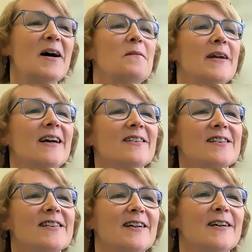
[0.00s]
We
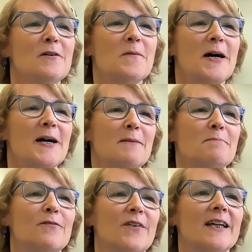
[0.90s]
also
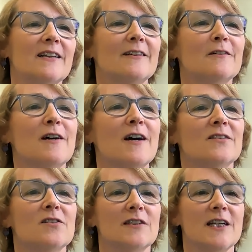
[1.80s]
provide legal
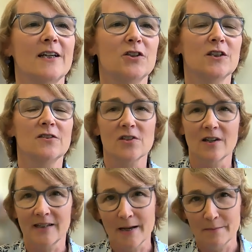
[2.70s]
consultations
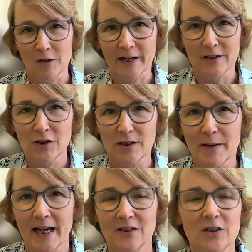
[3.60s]
on immigration
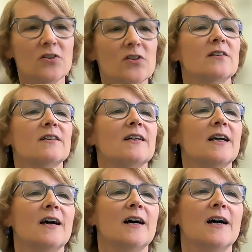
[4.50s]
matters.
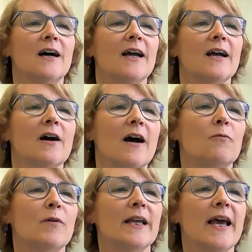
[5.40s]

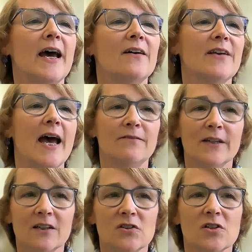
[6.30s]
We have
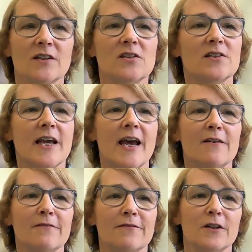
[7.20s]
advocates on
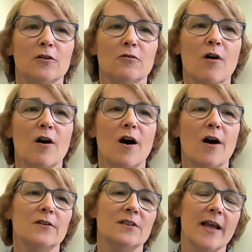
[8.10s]
staff who
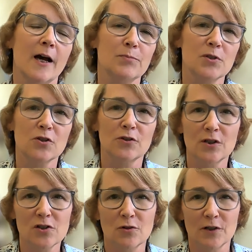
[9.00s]
help
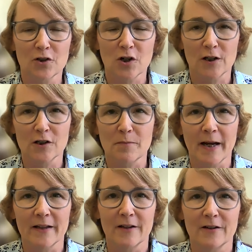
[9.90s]
students who are charged
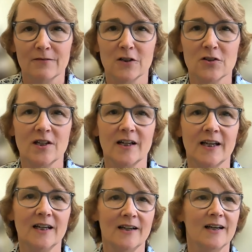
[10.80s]
by the
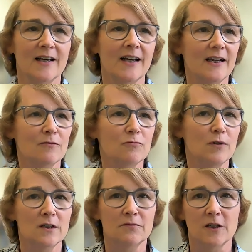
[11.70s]
university. And
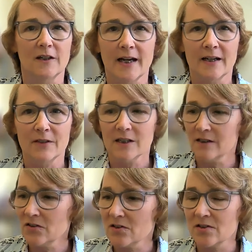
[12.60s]
one of our
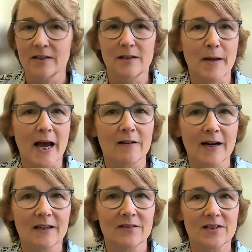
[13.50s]
advocates is in the
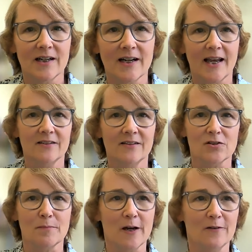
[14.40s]
background today,
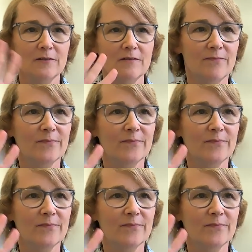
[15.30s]
Simone.